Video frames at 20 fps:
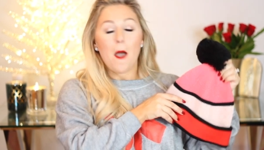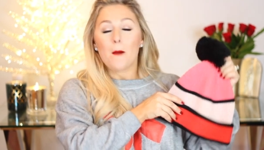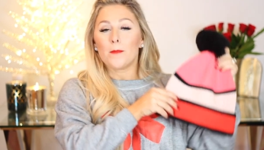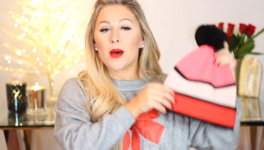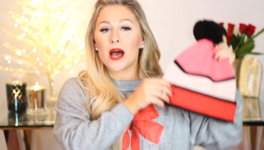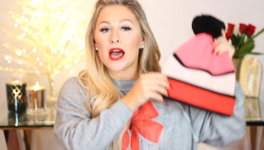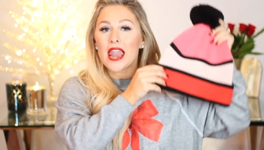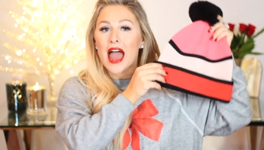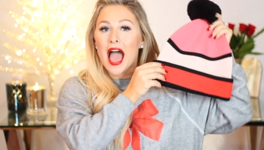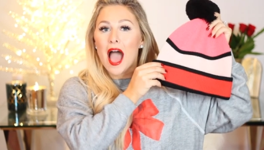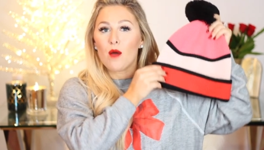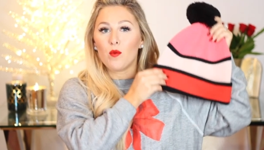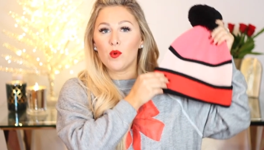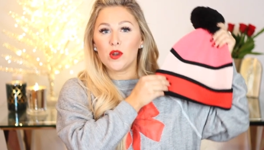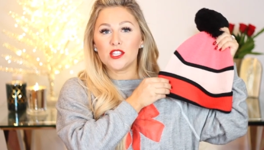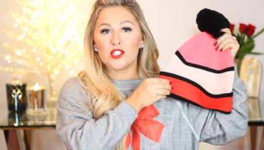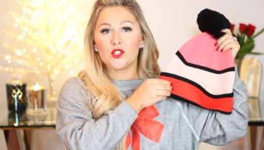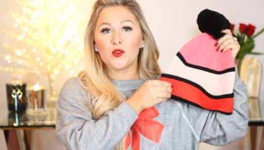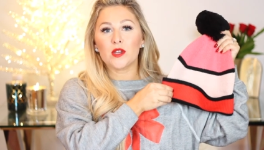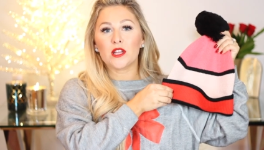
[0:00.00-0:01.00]
but I
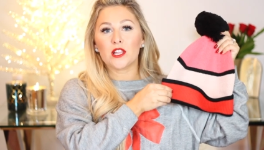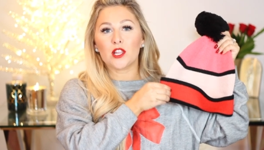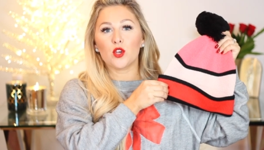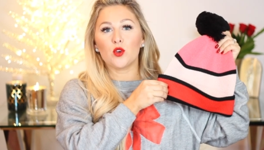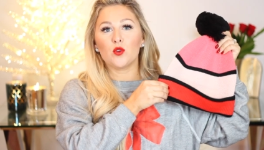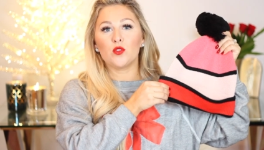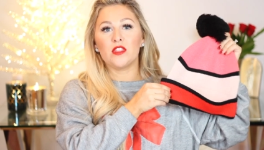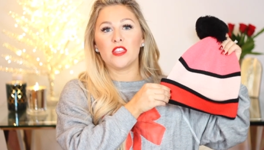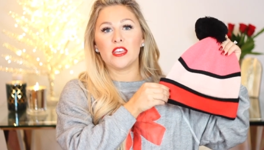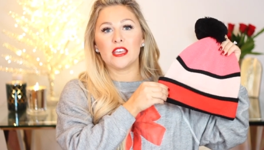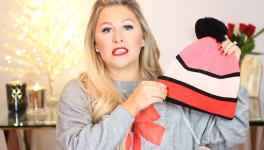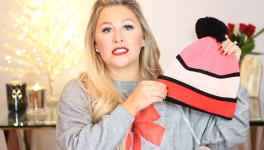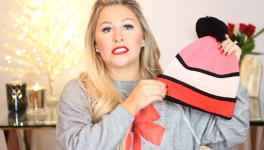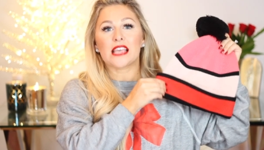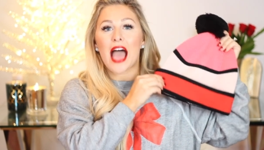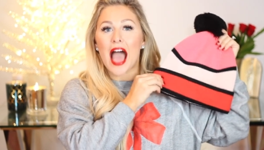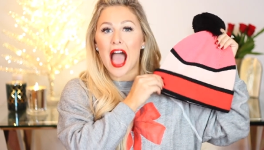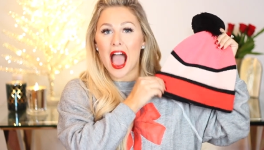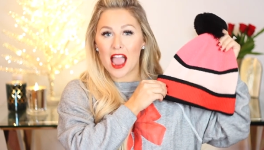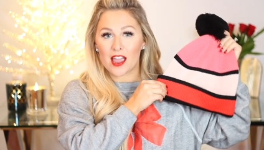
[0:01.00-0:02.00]
wanted to include this
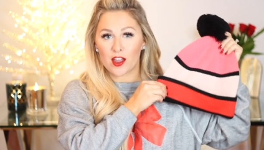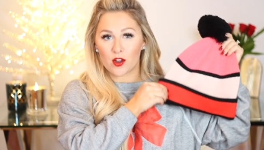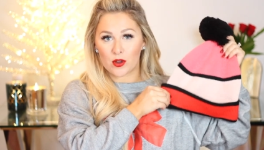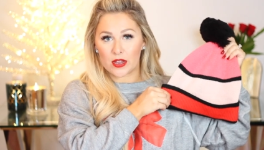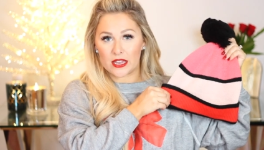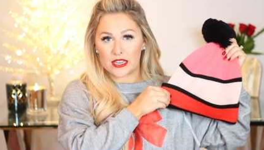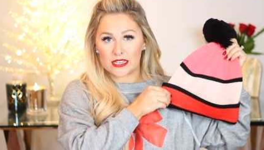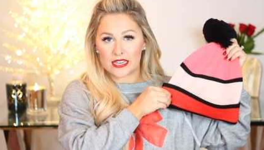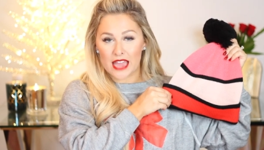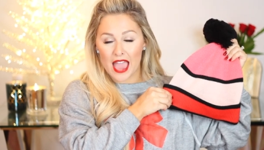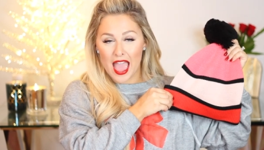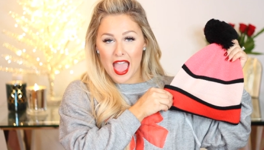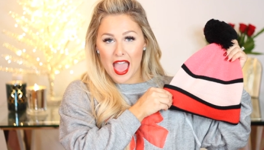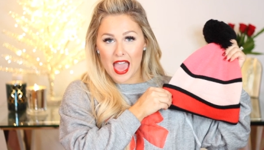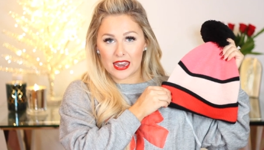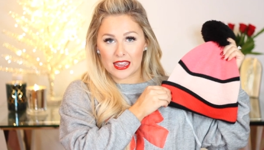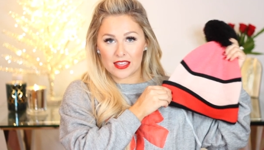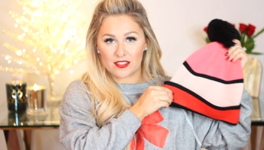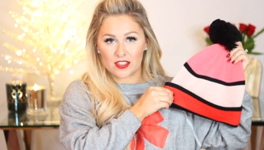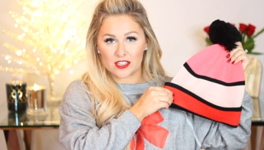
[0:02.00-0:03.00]
higher end
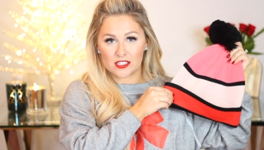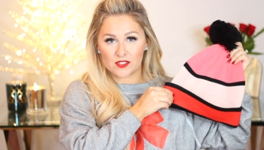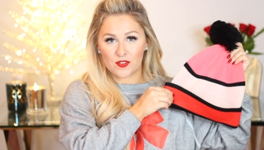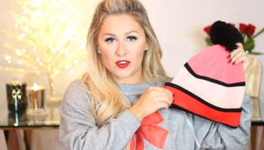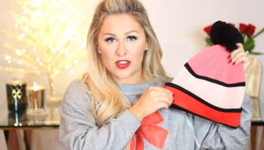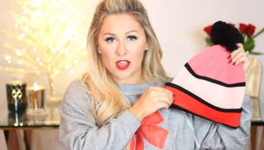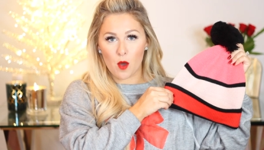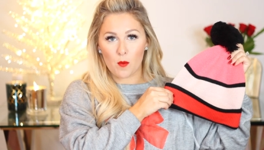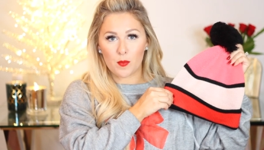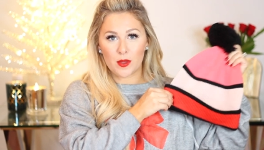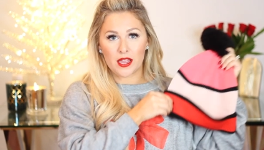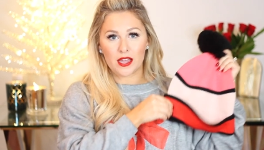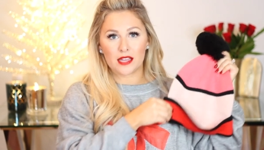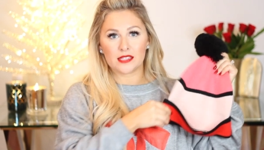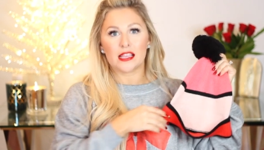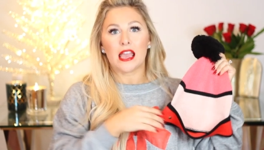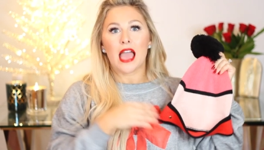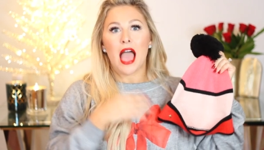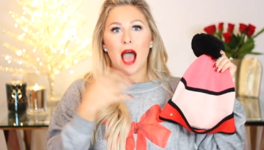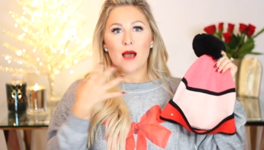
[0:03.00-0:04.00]
hat in this video because
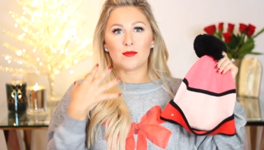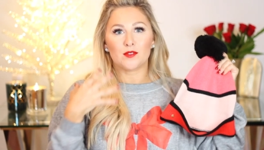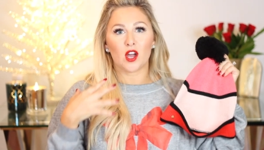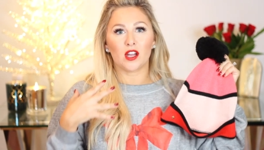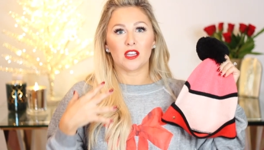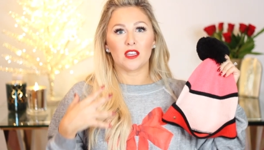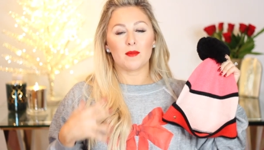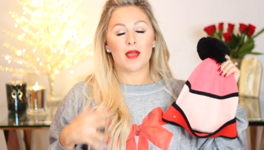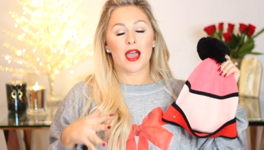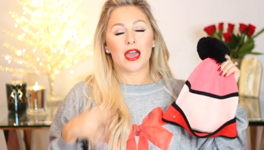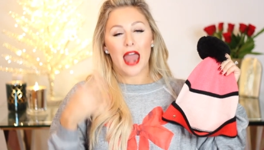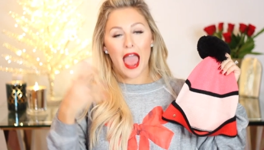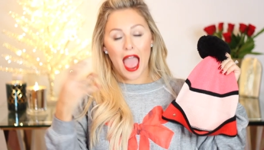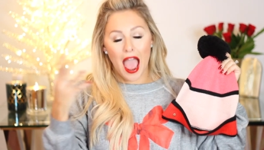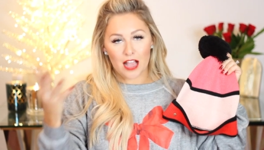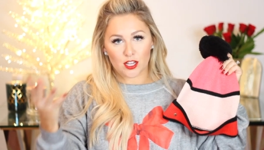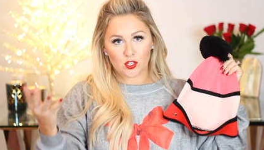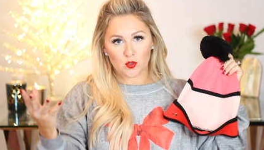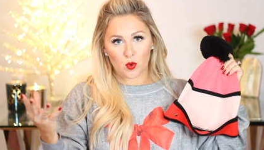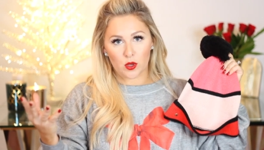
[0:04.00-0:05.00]
I'm talking about
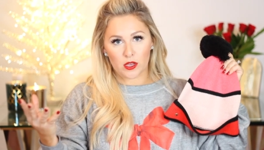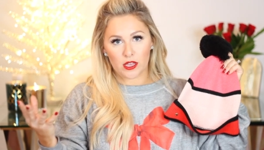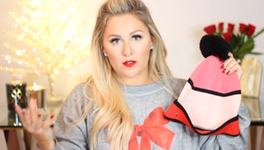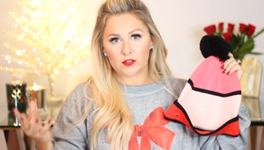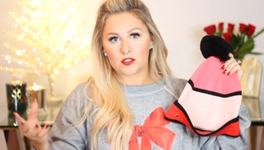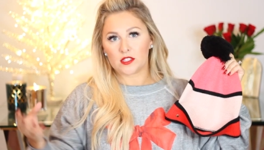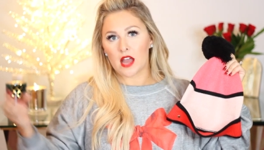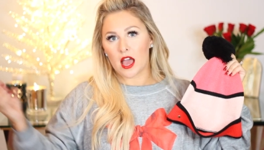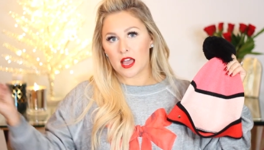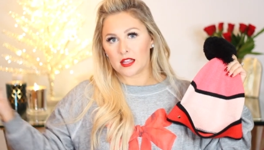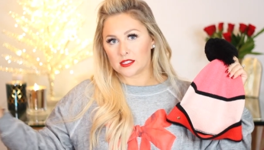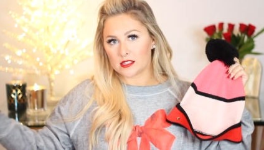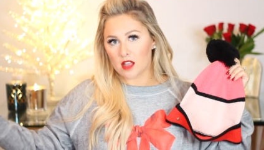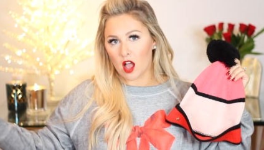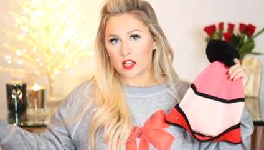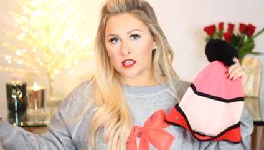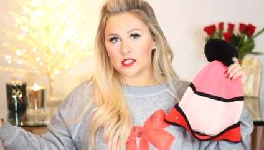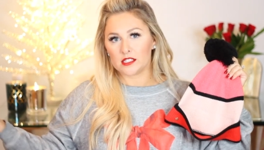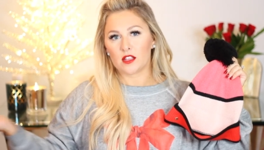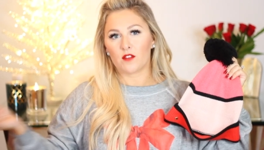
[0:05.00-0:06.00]
actual gifts, not
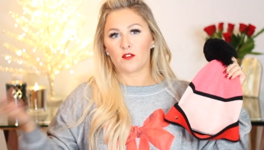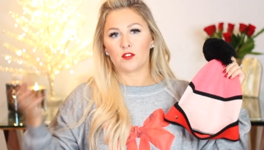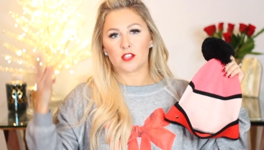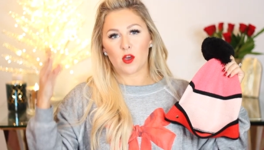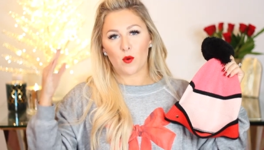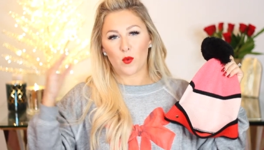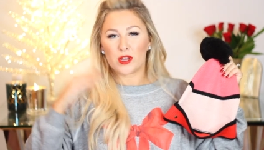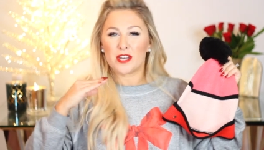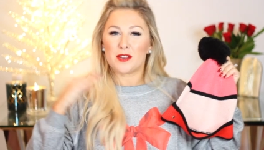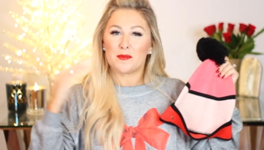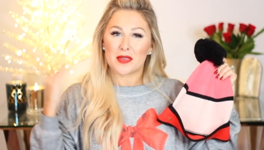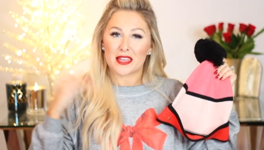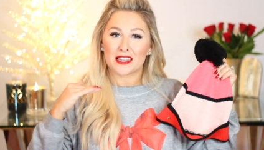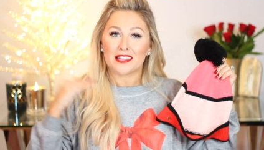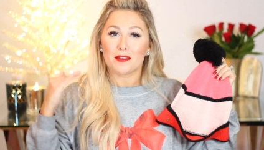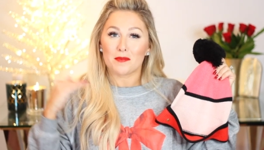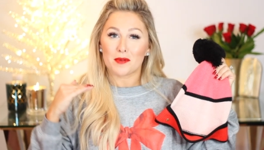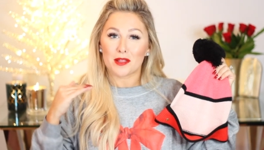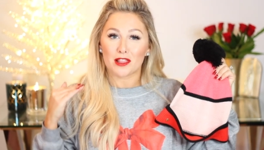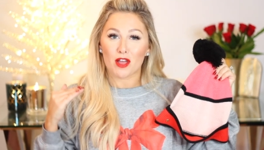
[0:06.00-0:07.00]
stocking stuffers. I wanted to be a
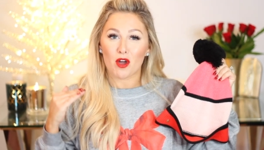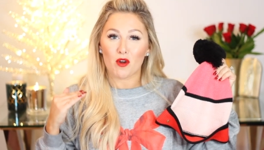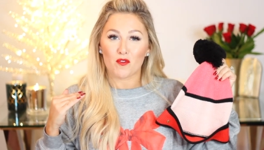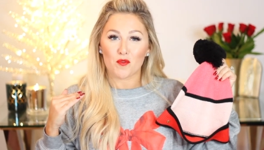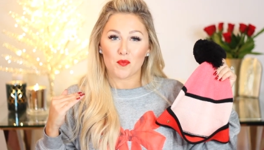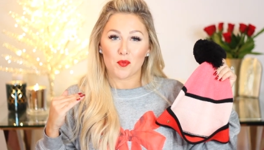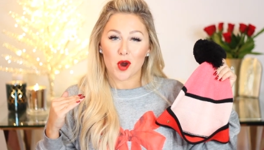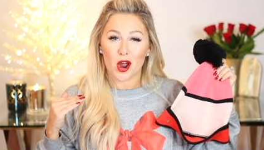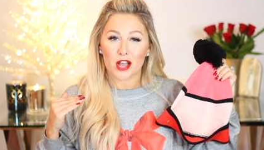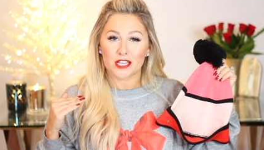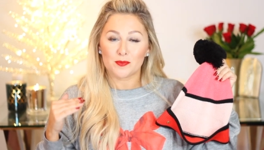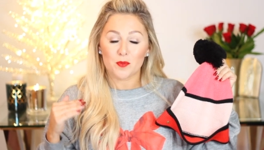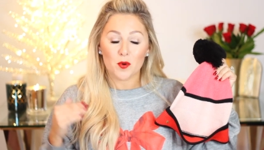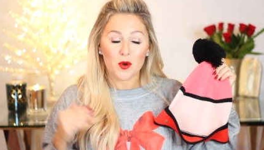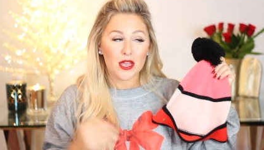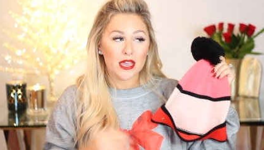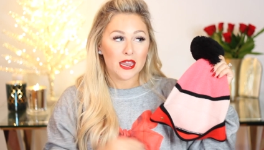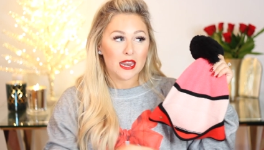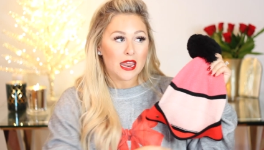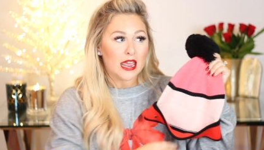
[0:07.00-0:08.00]
little bit lower price
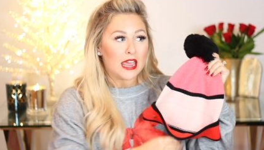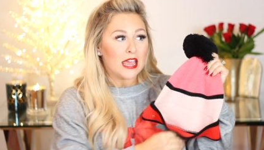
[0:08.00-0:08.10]
point.